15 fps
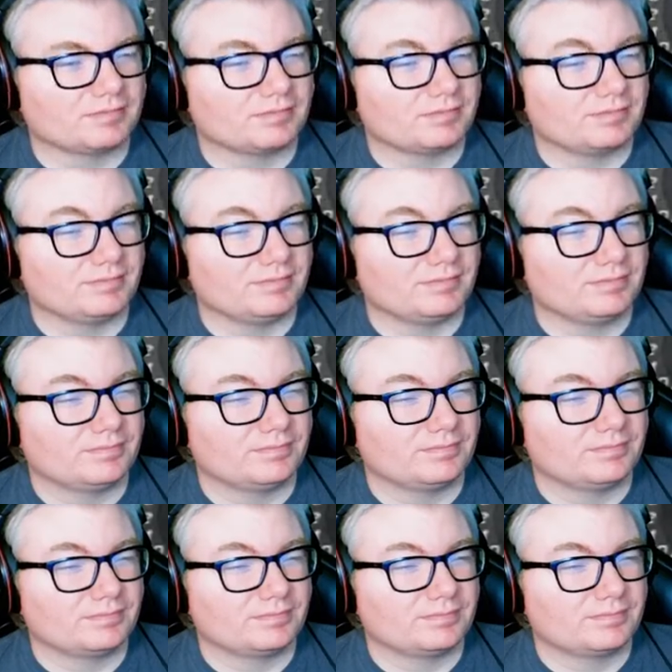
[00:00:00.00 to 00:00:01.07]

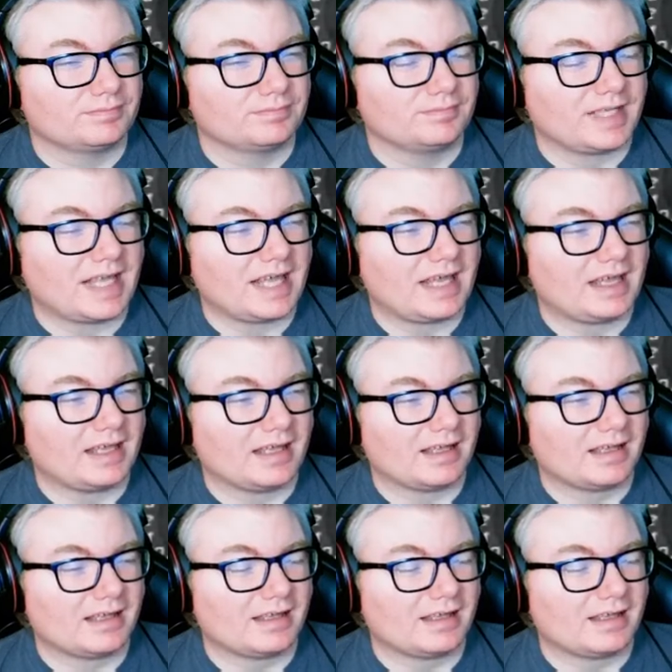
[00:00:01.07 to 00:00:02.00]
(silence)